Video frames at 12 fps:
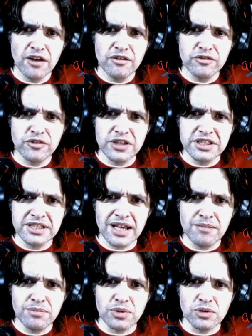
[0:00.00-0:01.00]
For
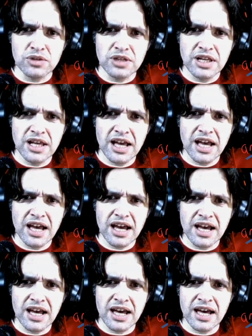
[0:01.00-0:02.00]
example,
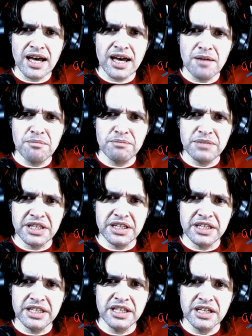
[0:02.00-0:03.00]
ha
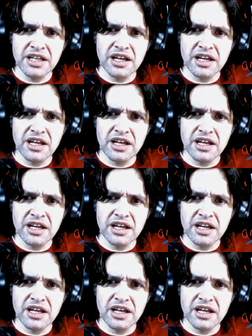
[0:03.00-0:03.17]
mi